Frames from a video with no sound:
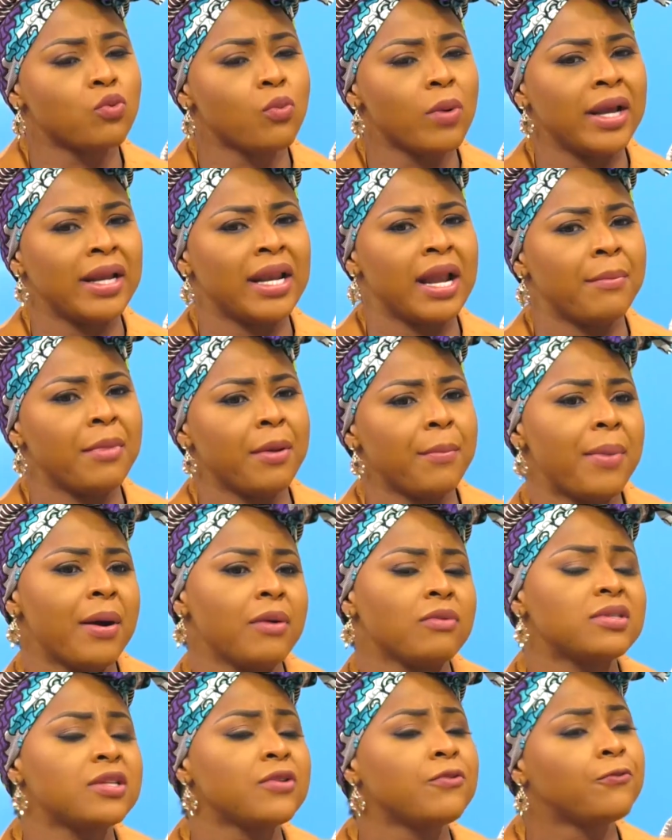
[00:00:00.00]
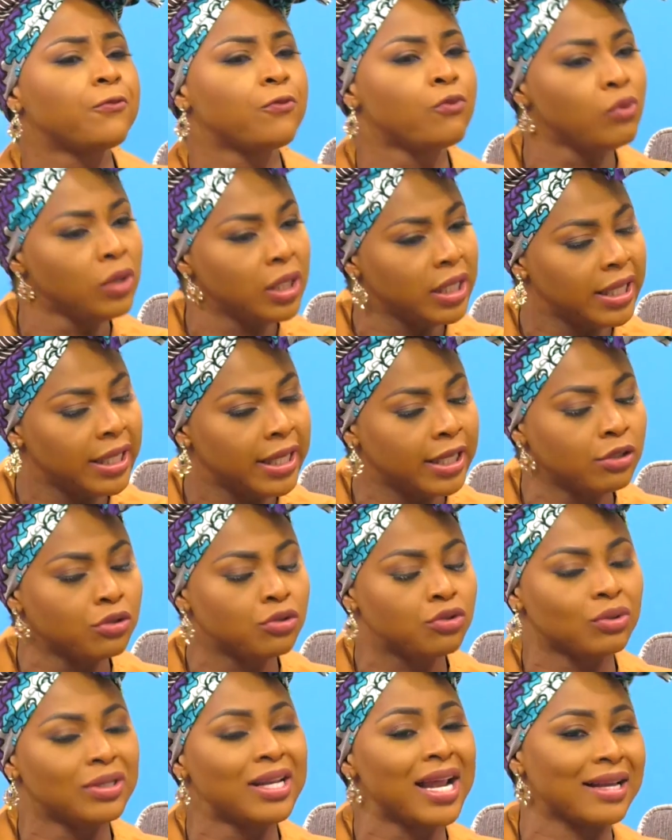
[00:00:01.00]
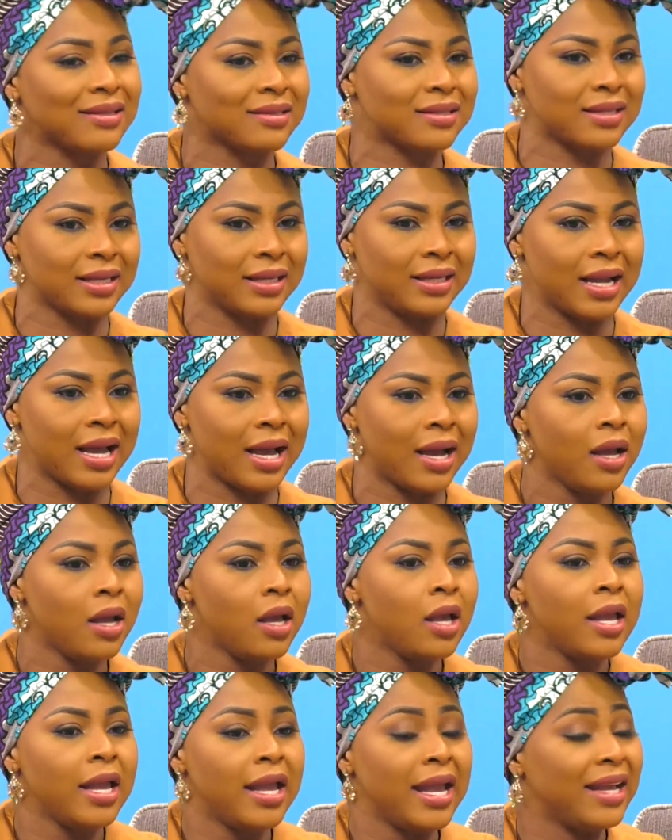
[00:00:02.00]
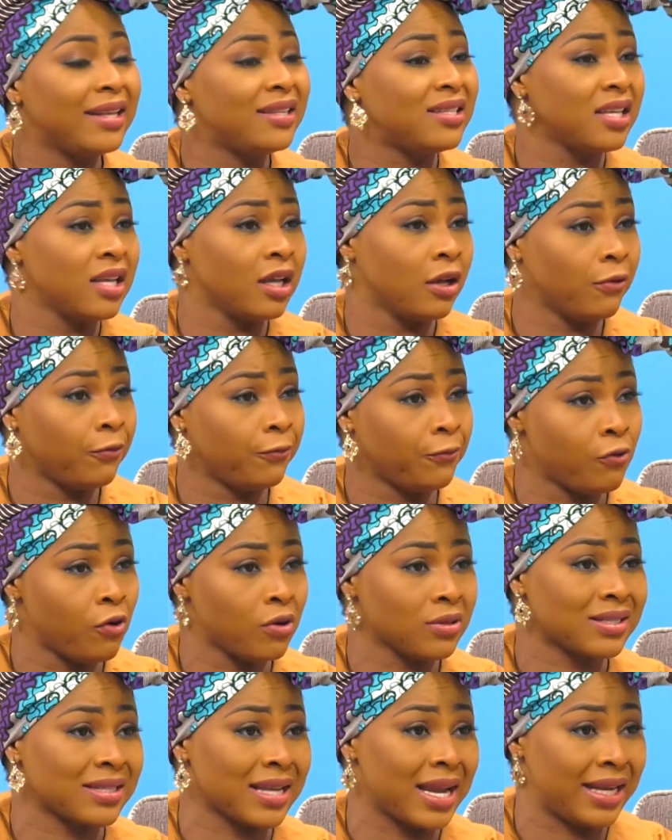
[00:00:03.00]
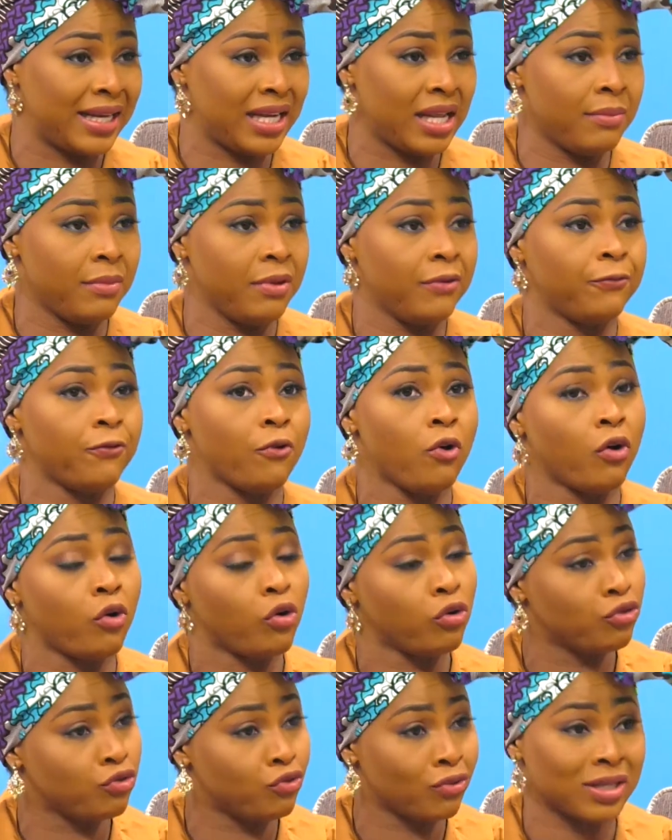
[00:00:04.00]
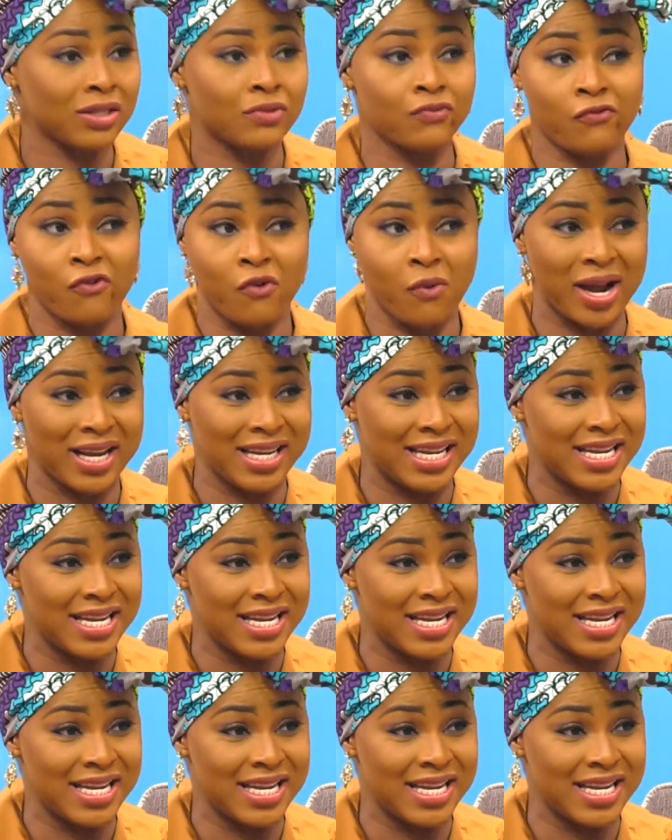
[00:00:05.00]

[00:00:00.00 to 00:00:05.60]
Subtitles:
when I'm bouncing fully into dancing. ATL4 signing me for a contract for 1 year.